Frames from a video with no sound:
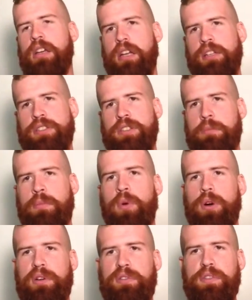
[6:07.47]
into
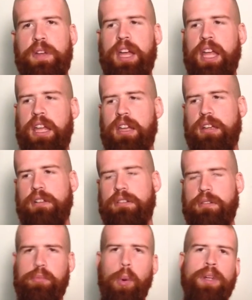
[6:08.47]
more of a
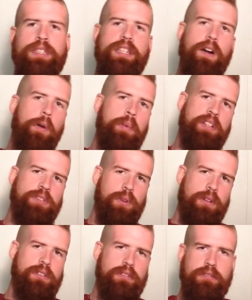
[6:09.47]
pointy arming
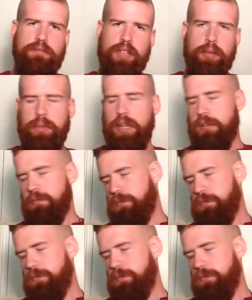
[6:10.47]
sword type blade.